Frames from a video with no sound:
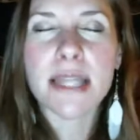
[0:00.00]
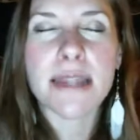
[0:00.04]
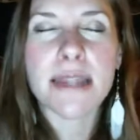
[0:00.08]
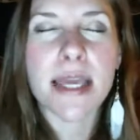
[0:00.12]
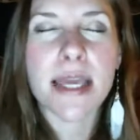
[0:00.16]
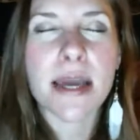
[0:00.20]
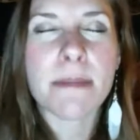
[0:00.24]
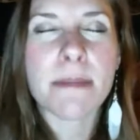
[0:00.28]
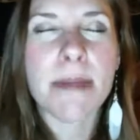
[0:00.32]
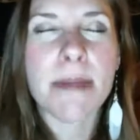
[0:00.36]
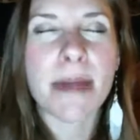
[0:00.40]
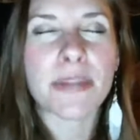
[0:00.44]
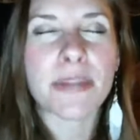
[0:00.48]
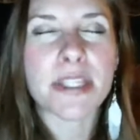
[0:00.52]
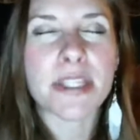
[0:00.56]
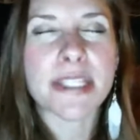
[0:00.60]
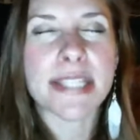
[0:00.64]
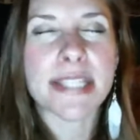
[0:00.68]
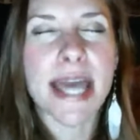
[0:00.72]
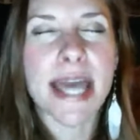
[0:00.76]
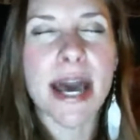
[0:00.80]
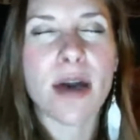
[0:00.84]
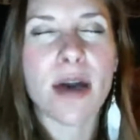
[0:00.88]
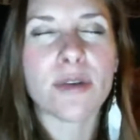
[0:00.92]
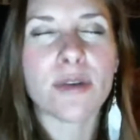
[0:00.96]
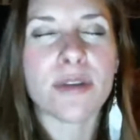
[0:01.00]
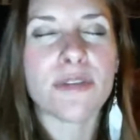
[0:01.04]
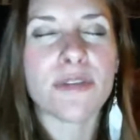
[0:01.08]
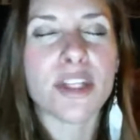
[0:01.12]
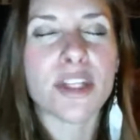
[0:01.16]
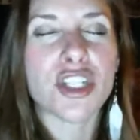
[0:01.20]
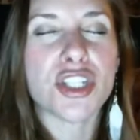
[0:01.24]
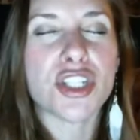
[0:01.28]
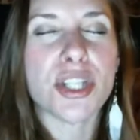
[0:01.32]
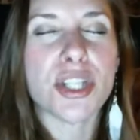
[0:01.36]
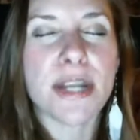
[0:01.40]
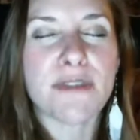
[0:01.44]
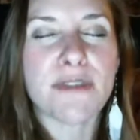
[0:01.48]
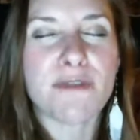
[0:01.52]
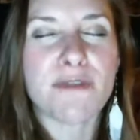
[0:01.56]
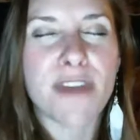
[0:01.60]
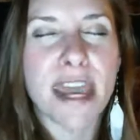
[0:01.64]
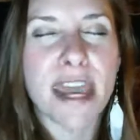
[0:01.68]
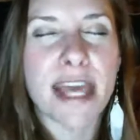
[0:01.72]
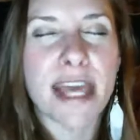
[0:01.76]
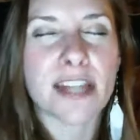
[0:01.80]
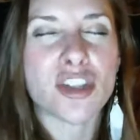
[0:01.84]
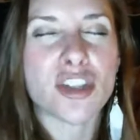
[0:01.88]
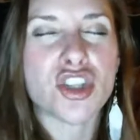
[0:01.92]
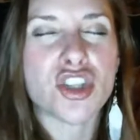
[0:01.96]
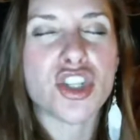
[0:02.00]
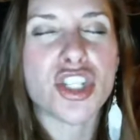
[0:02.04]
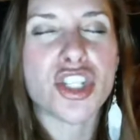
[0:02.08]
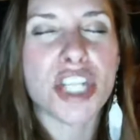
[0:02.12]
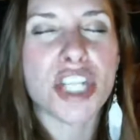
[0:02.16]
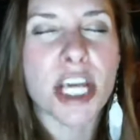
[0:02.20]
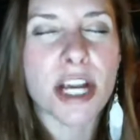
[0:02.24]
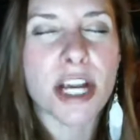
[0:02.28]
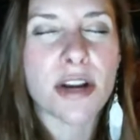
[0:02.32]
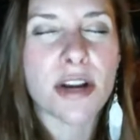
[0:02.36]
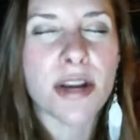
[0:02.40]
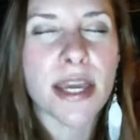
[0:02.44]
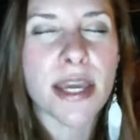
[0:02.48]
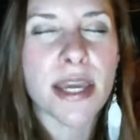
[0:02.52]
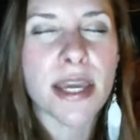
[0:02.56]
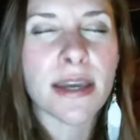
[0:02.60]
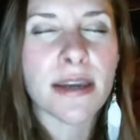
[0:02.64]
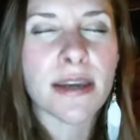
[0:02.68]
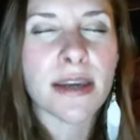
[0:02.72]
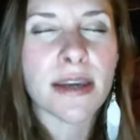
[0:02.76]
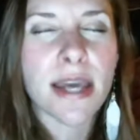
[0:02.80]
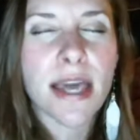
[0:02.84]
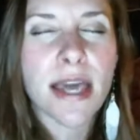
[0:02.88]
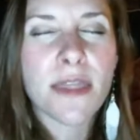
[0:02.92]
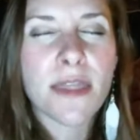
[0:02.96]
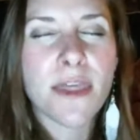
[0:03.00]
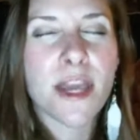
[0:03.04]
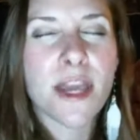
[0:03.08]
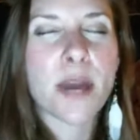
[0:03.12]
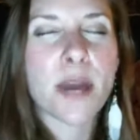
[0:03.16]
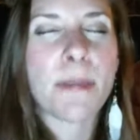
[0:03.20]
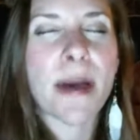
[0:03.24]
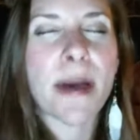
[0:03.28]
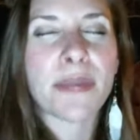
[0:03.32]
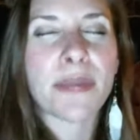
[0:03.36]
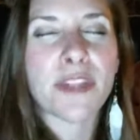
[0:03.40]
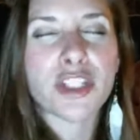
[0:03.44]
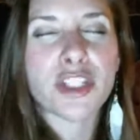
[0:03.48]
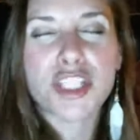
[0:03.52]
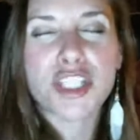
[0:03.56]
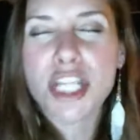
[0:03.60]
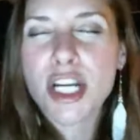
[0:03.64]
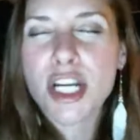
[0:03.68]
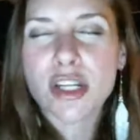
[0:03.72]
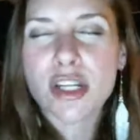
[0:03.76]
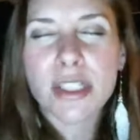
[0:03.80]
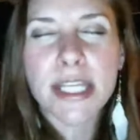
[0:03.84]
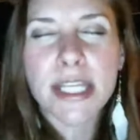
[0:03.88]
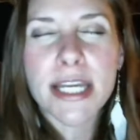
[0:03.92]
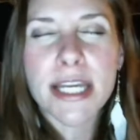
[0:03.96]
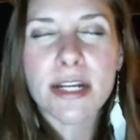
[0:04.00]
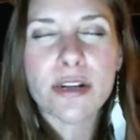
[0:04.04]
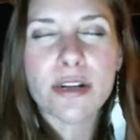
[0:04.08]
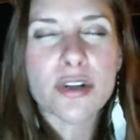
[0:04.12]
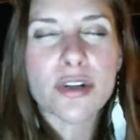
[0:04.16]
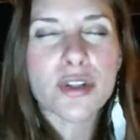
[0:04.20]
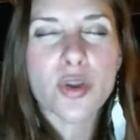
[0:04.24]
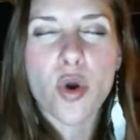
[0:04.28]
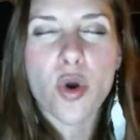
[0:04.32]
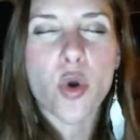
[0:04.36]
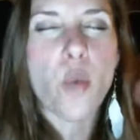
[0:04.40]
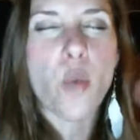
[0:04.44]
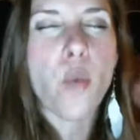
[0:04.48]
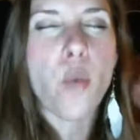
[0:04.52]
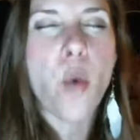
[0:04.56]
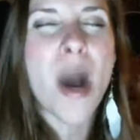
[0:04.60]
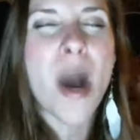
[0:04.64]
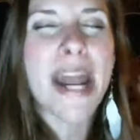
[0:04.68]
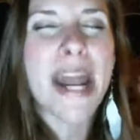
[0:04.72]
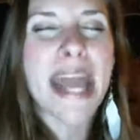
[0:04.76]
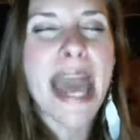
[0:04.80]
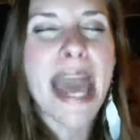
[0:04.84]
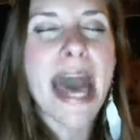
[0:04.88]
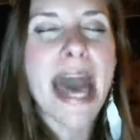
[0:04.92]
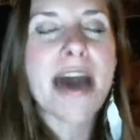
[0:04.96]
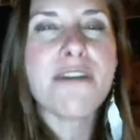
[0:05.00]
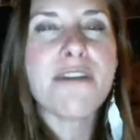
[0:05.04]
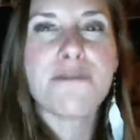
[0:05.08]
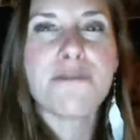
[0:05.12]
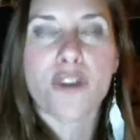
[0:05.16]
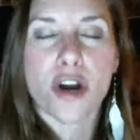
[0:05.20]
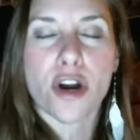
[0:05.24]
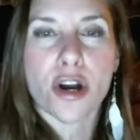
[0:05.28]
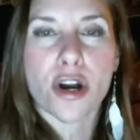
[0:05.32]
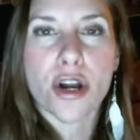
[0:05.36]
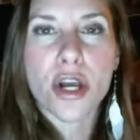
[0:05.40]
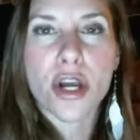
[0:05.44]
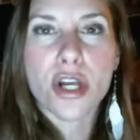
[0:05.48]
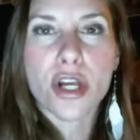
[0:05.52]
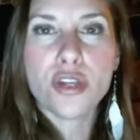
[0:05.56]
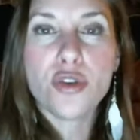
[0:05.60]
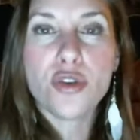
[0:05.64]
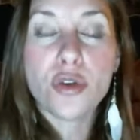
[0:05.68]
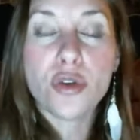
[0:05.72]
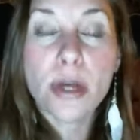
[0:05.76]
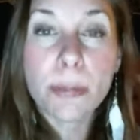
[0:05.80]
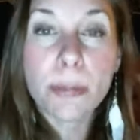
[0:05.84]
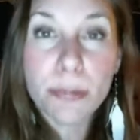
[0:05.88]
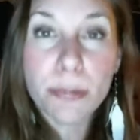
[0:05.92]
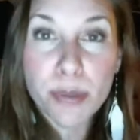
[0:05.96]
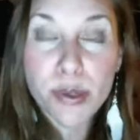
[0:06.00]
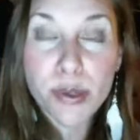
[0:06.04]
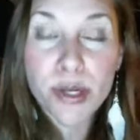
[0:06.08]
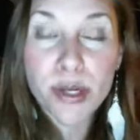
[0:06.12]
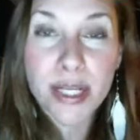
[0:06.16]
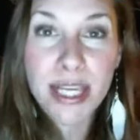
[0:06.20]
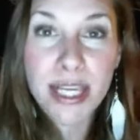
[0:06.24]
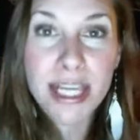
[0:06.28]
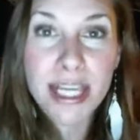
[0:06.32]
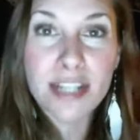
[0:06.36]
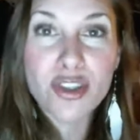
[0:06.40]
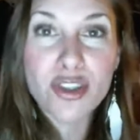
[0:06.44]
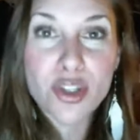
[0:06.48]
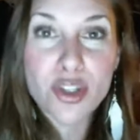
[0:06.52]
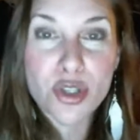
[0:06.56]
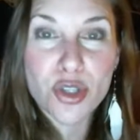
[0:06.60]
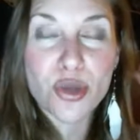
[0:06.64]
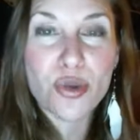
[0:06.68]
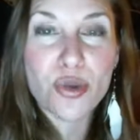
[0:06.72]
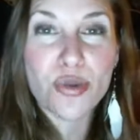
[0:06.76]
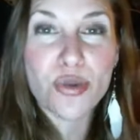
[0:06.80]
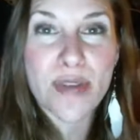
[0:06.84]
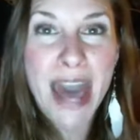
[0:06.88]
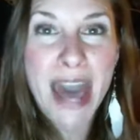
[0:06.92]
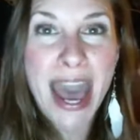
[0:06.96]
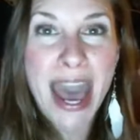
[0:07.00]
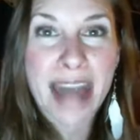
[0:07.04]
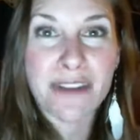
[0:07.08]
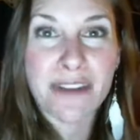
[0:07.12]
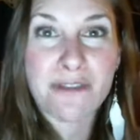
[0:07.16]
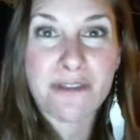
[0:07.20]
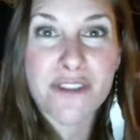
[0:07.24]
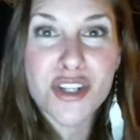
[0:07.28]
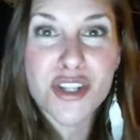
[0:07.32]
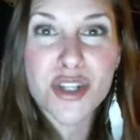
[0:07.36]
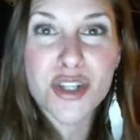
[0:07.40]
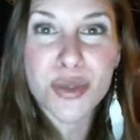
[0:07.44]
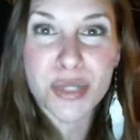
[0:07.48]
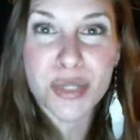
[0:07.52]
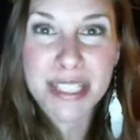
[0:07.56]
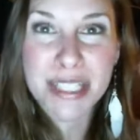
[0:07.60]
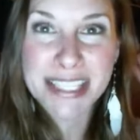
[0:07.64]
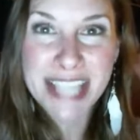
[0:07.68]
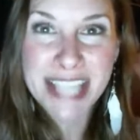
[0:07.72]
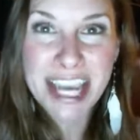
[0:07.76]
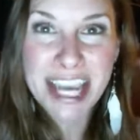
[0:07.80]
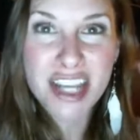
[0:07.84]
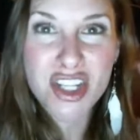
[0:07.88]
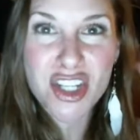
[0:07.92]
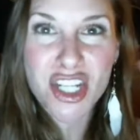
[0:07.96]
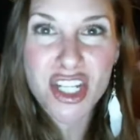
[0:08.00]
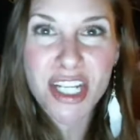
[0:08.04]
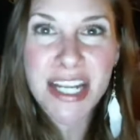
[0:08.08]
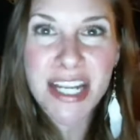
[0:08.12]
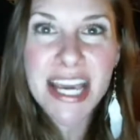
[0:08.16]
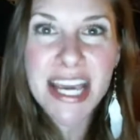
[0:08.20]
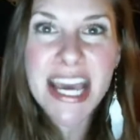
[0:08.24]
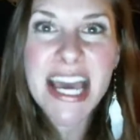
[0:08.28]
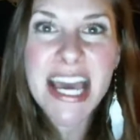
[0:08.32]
Think about the sound of the fans cheering. Think about the cheerleaders, or whatever you can put into that visualization.